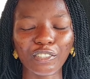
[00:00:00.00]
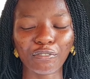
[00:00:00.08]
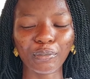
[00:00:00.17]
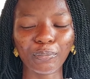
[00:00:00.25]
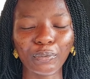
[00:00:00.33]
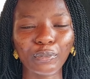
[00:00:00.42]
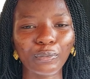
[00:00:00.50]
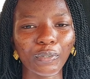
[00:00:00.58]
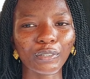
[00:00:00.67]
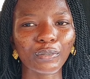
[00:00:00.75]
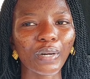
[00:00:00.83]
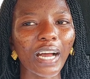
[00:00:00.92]
of people would
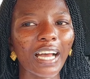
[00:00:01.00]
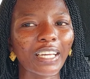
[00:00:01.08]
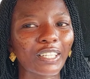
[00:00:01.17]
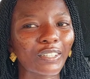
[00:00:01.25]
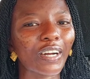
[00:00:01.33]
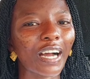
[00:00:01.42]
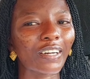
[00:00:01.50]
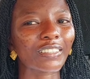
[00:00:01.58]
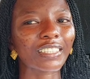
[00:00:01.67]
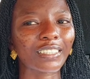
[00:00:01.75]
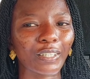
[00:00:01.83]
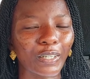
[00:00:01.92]
want to argue
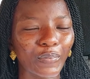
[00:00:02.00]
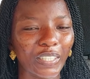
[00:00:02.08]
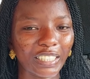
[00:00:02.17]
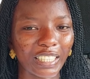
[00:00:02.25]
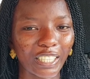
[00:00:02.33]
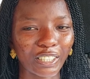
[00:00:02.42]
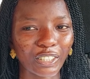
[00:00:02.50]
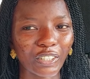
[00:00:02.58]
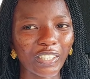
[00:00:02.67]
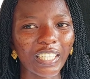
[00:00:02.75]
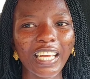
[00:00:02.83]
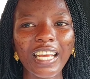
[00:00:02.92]
out in the comment
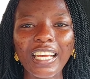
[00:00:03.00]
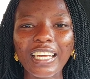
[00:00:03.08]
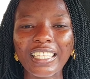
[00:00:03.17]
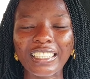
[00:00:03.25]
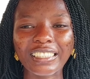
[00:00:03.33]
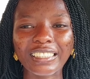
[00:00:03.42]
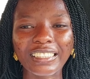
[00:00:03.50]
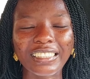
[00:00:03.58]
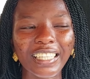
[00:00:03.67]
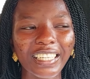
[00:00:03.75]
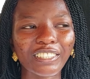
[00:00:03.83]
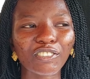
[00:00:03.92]
section, is
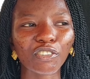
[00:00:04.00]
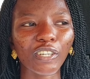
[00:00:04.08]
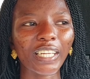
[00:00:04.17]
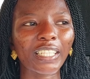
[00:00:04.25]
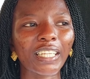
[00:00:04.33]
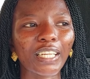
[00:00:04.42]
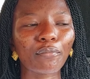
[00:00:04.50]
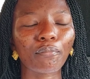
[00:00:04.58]
the trendy